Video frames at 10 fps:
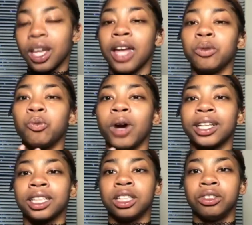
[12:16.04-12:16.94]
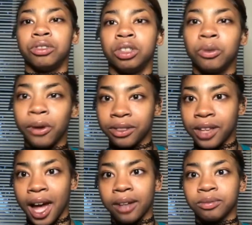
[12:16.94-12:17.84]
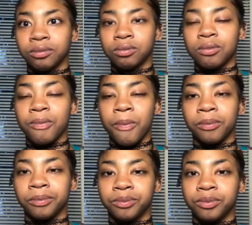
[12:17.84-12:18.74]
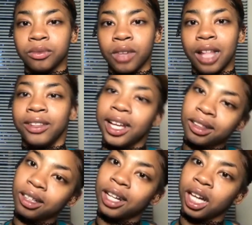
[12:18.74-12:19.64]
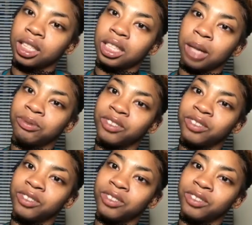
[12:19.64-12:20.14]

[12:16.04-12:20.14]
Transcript: and what can you do with that? Mm-hmm. And then learn how to stop